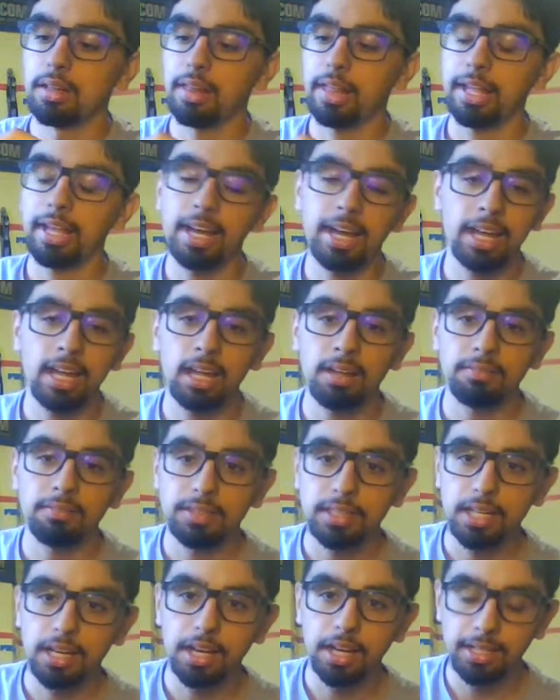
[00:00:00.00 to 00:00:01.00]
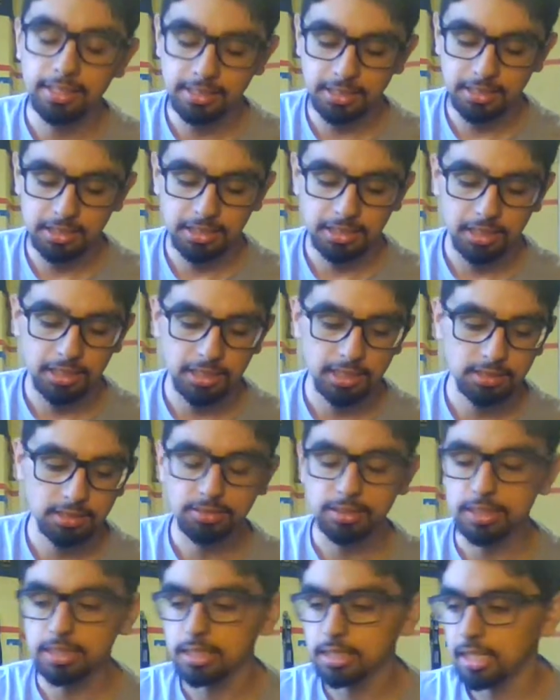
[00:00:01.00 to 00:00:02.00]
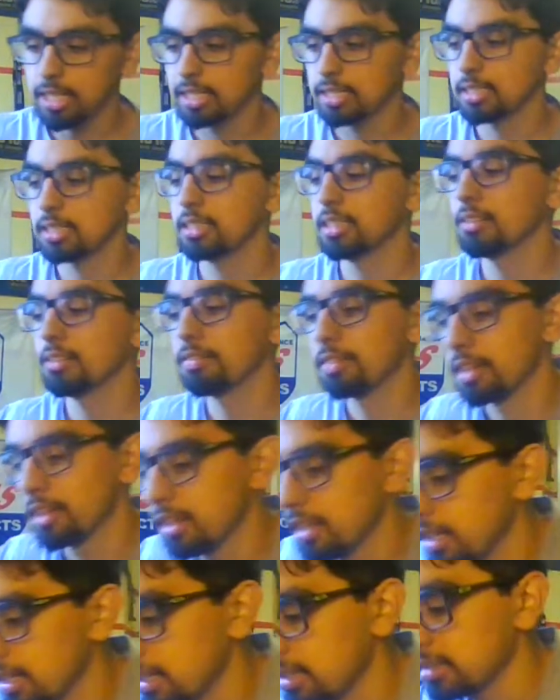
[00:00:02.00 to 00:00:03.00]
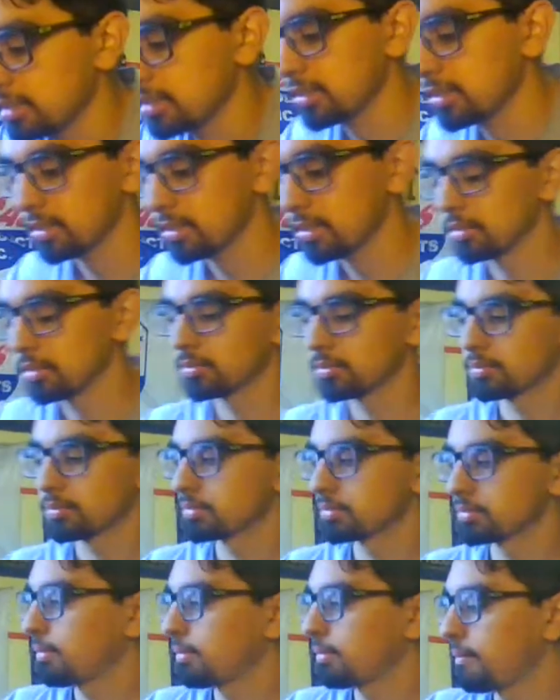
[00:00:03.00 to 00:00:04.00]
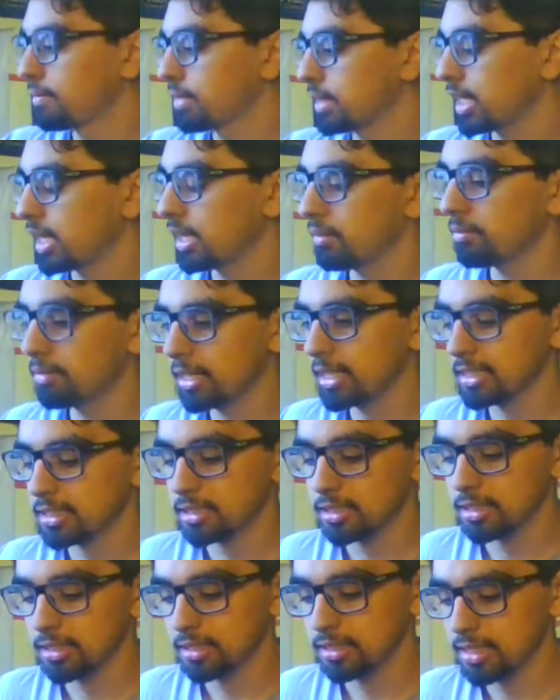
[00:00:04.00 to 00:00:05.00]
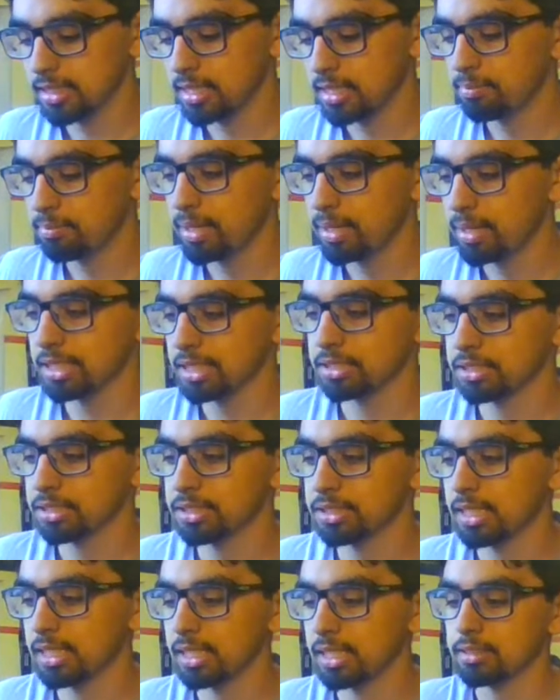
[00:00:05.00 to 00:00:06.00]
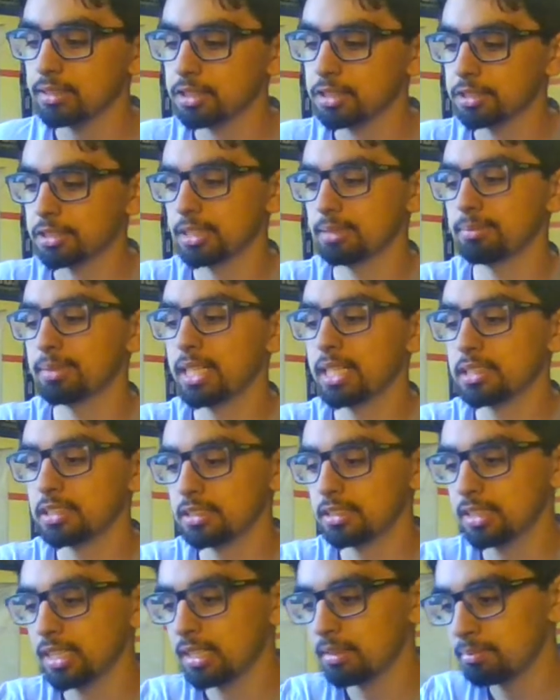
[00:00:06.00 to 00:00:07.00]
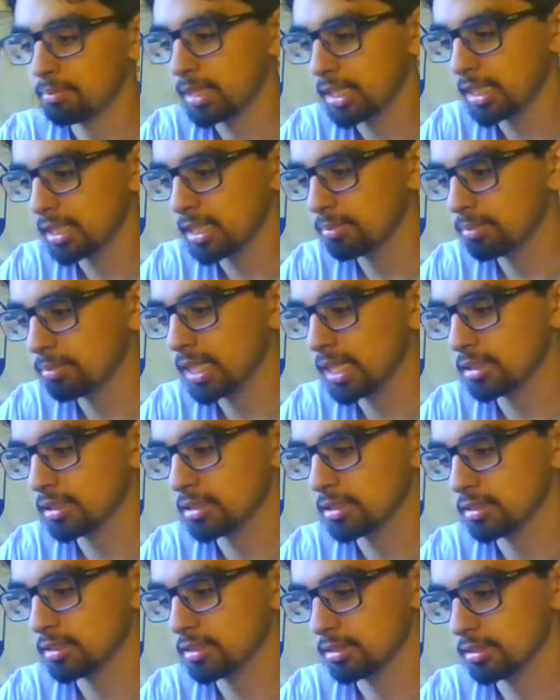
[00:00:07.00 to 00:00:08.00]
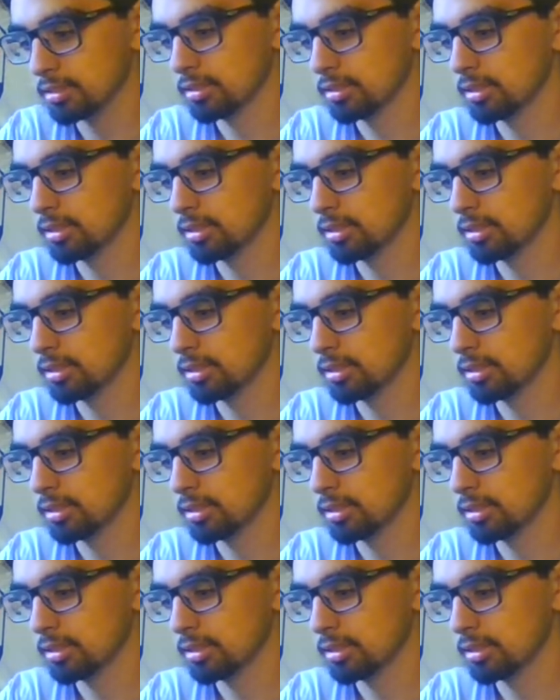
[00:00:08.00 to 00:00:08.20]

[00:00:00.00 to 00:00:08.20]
Like, I have tons of cars for tons of different things. I have race cars, I have bashers, I have extreme bashers, I have mild bashers.